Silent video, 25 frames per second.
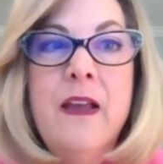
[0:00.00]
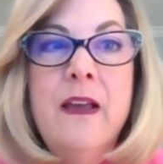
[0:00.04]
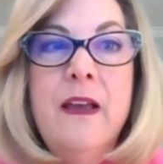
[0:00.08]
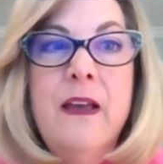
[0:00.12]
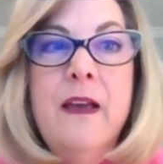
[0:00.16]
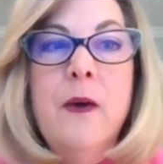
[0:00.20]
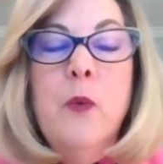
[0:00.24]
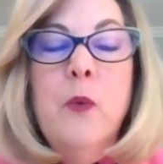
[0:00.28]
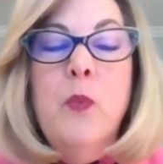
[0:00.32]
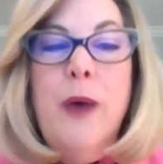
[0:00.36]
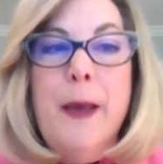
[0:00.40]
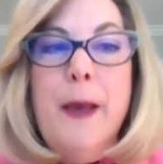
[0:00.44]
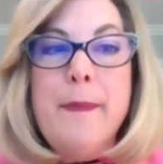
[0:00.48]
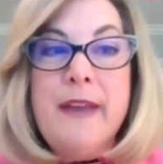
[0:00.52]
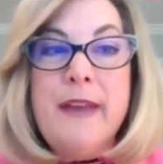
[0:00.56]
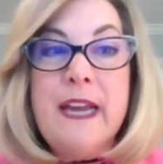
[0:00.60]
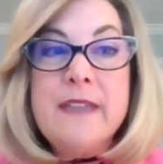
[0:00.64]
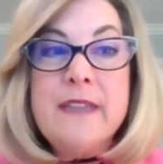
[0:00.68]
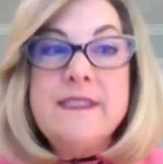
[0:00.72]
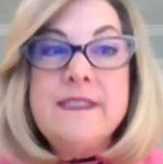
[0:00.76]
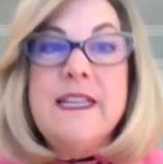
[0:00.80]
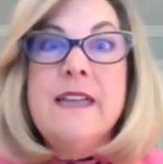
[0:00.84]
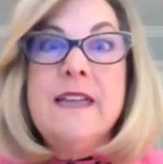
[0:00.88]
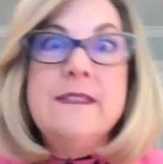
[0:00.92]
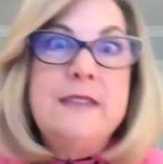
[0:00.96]

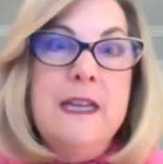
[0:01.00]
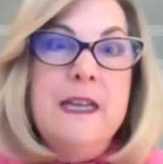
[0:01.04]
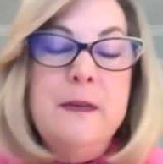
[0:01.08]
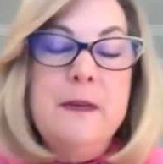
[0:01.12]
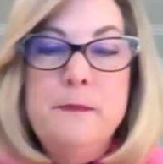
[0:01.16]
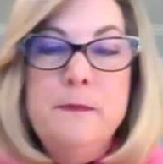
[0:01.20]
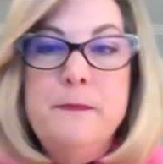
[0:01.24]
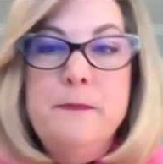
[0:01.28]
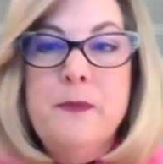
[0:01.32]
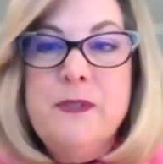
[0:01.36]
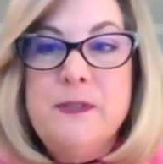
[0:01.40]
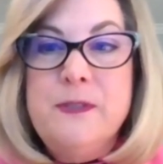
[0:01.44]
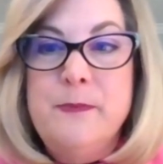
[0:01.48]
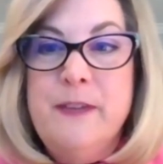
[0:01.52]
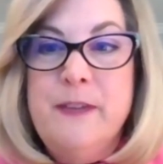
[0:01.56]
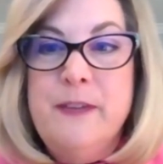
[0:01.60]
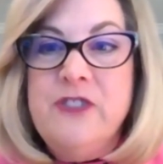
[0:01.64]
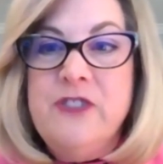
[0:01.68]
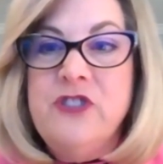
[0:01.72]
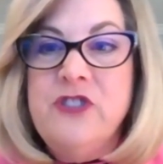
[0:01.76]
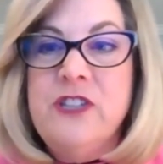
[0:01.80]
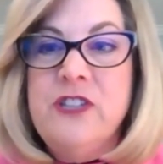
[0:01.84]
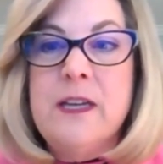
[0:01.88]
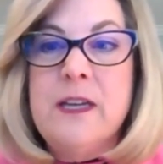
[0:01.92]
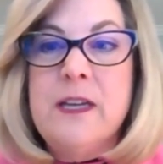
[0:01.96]
WebEx, as I was
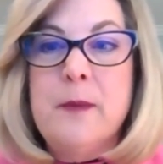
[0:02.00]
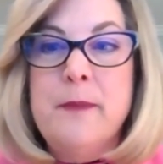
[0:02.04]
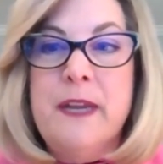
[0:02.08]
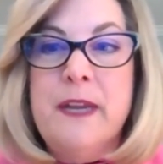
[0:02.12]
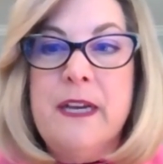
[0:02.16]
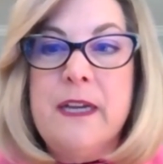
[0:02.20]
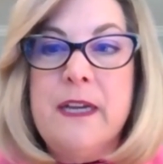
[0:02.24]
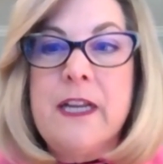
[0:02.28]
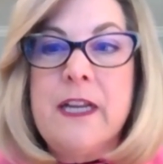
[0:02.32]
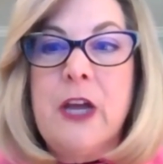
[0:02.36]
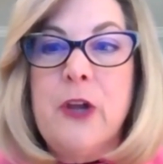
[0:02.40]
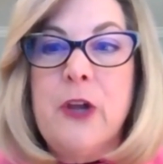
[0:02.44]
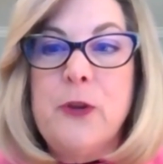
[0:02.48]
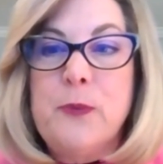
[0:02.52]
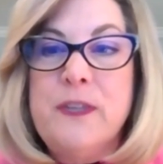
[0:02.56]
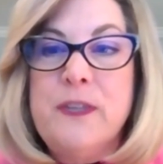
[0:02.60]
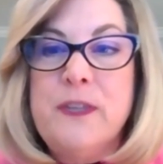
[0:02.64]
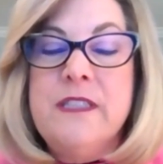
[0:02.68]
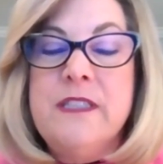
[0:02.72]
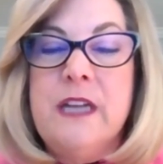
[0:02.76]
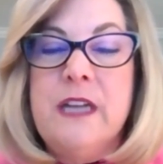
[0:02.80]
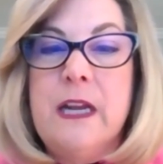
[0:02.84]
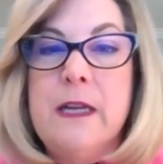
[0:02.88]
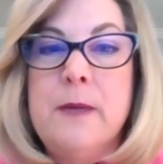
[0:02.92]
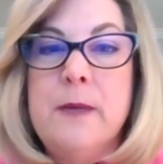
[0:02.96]
mentioning a minute ago, the
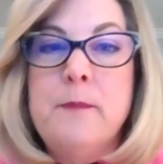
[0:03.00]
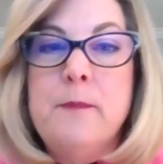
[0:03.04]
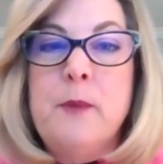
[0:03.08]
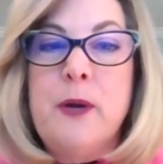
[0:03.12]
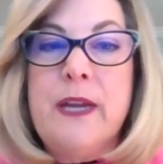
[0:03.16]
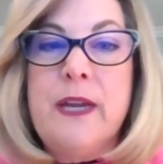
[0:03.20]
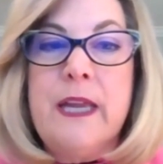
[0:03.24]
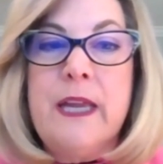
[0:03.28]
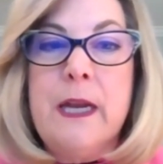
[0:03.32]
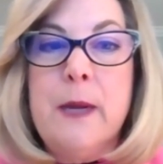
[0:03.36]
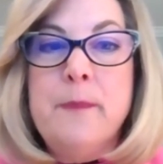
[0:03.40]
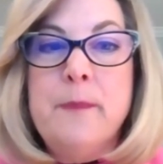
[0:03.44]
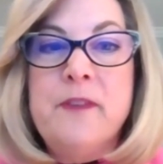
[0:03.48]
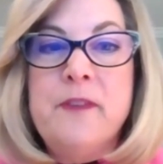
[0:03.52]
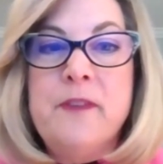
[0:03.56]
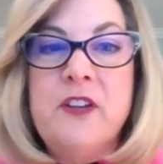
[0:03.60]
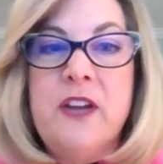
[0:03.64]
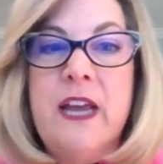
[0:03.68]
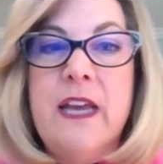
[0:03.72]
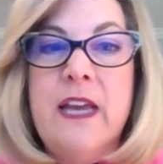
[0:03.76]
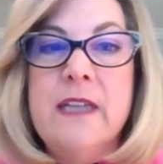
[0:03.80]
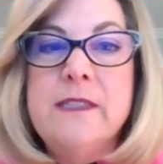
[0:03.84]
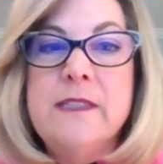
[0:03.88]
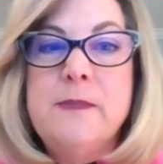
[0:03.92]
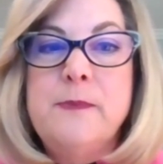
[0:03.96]
reason I didn't bring it up
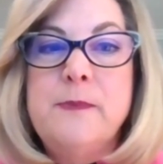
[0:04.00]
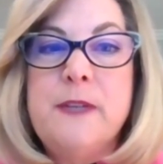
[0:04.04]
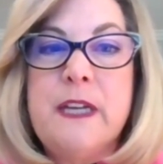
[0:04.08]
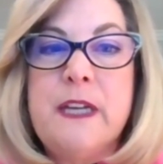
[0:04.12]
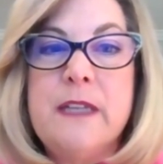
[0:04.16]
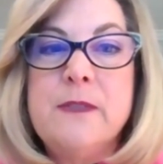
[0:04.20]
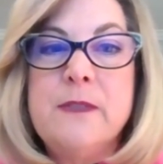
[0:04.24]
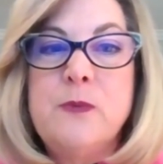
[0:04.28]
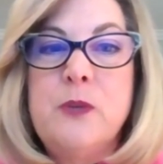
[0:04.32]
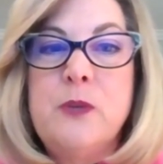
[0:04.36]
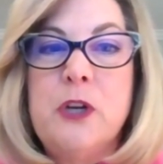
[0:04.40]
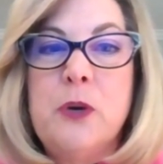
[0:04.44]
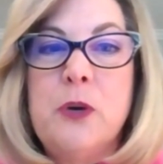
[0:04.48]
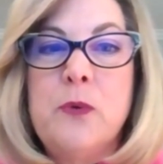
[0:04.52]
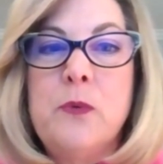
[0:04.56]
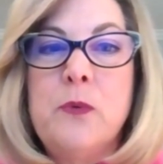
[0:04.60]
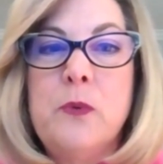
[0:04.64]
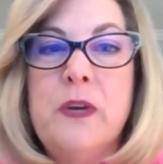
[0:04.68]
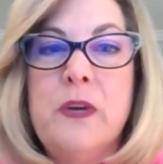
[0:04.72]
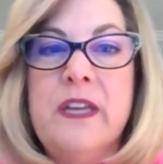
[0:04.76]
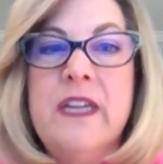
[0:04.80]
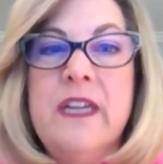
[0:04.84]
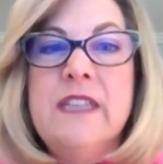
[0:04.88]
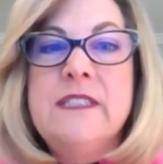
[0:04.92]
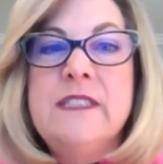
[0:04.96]
today is because
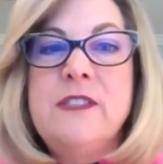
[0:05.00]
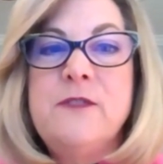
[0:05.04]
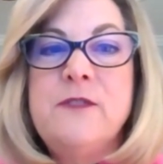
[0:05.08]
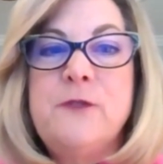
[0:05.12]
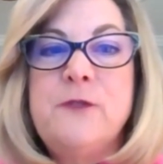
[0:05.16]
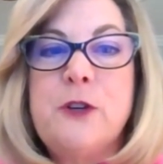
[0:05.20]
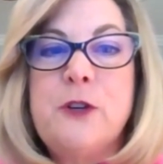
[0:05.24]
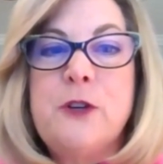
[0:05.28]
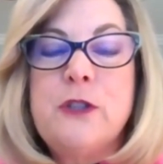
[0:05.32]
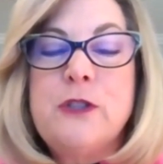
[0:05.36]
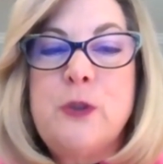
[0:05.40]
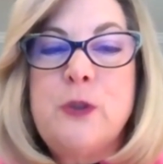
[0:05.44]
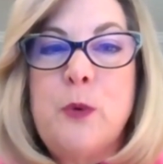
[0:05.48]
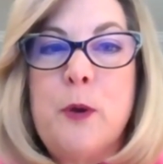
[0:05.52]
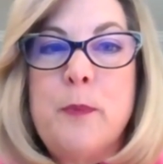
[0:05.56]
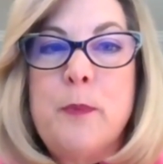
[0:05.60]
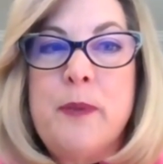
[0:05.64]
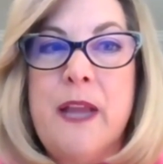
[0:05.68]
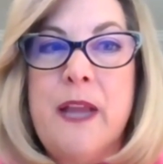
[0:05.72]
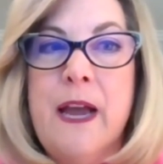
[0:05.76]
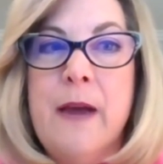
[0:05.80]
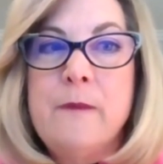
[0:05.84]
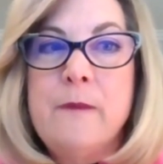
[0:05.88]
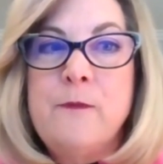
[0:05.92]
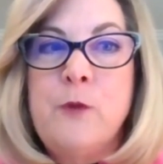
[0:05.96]
it is a virtual
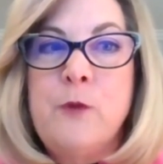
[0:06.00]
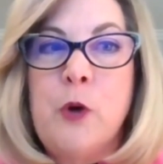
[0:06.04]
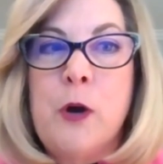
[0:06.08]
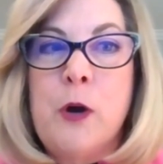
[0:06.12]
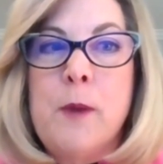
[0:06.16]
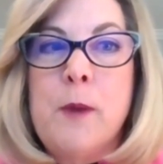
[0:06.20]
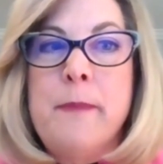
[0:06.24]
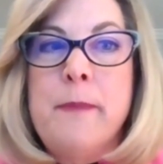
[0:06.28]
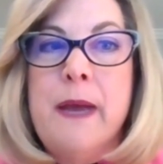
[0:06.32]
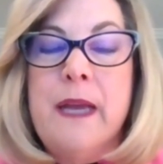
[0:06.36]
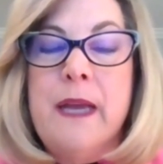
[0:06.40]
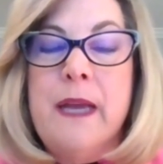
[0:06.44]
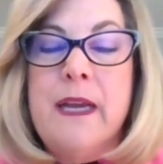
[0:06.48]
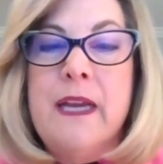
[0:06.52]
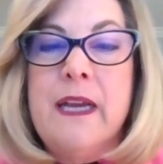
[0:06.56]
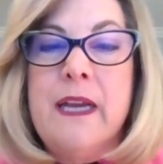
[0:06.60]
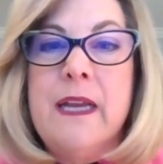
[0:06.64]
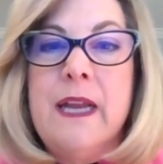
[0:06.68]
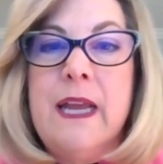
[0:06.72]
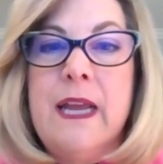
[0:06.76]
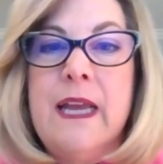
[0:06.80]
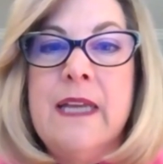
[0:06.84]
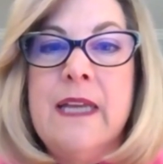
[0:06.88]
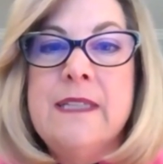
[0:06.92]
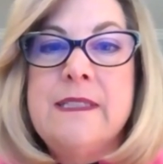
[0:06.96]
platform, but
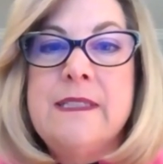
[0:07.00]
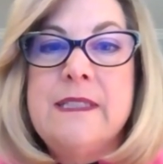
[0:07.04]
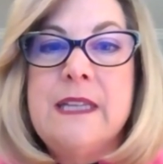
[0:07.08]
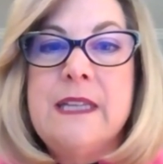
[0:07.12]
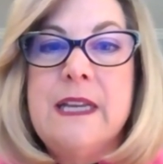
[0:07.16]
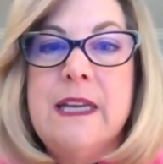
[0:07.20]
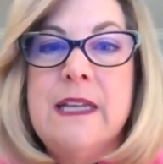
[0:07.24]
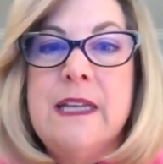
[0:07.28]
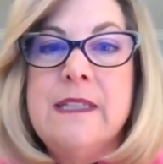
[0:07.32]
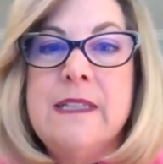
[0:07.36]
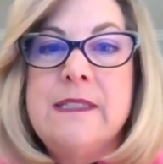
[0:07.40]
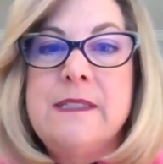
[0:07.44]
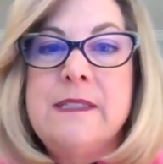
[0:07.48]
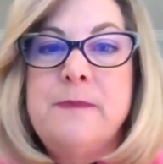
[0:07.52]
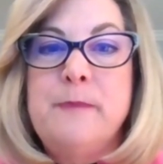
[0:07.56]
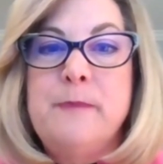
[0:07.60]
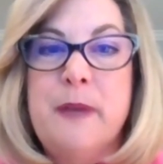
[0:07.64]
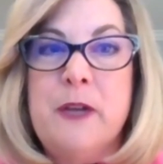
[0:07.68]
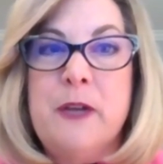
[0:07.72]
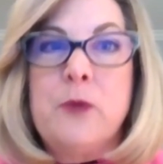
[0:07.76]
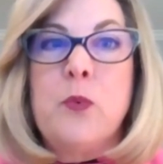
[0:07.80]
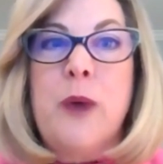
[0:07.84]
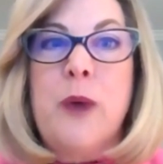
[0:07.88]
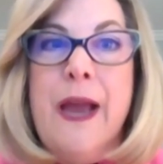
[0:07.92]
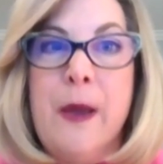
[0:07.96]
it's been
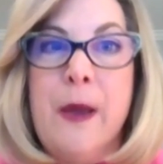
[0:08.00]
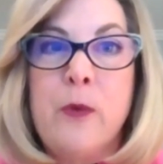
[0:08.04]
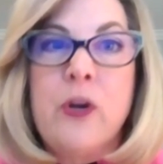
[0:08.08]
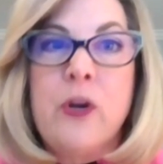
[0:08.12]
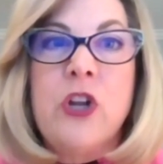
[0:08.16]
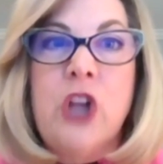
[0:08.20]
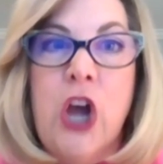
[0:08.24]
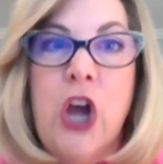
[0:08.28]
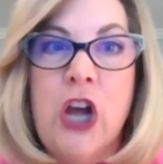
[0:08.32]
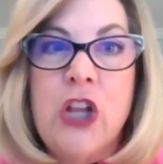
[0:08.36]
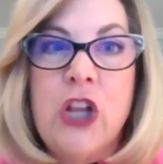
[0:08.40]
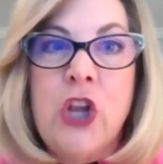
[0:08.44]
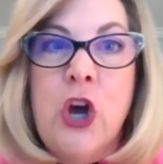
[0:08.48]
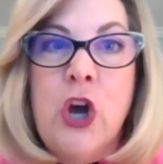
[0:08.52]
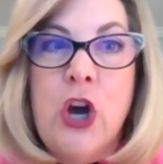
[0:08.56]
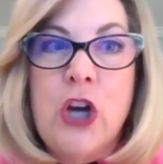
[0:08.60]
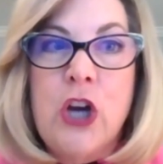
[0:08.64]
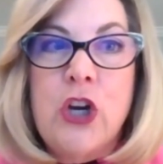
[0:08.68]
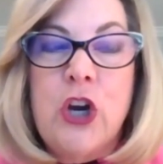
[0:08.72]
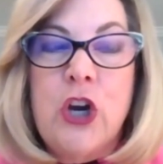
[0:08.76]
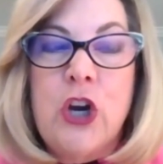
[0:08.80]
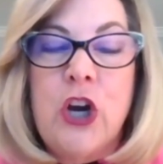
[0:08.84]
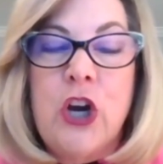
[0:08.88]
around a lot longer.